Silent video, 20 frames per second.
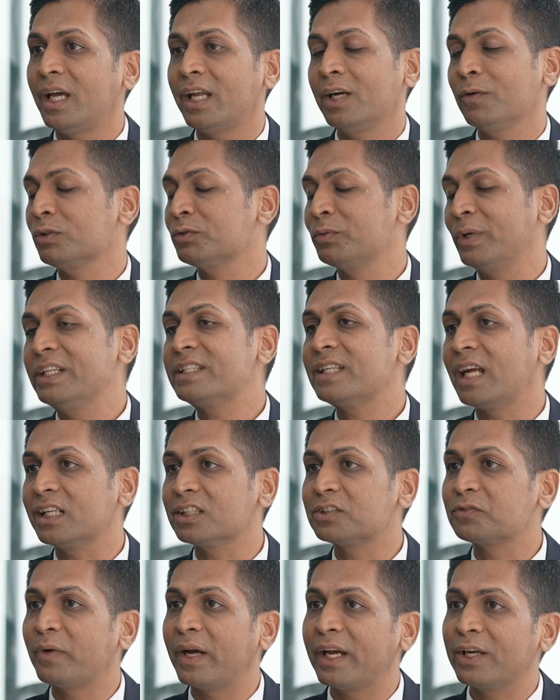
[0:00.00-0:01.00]
And it was very
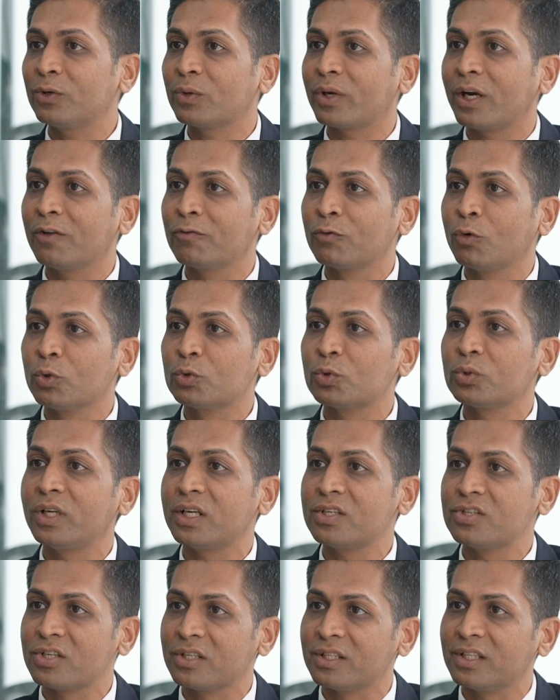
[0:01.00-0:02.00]
satisfying to kind of go through
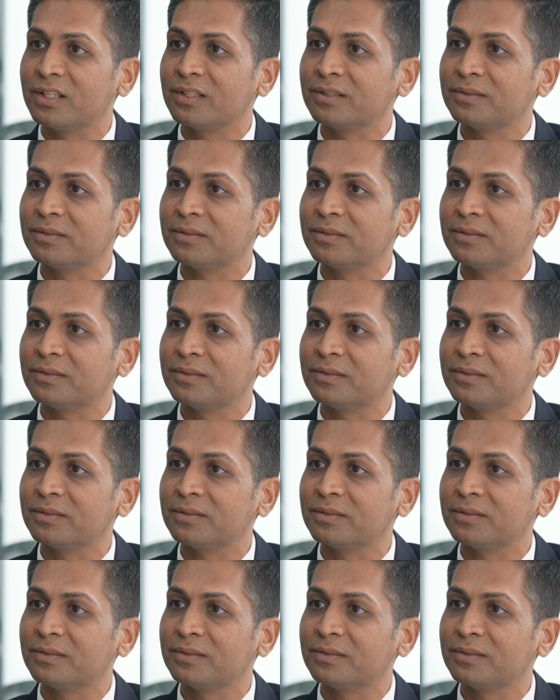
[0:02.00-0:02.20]
that journey.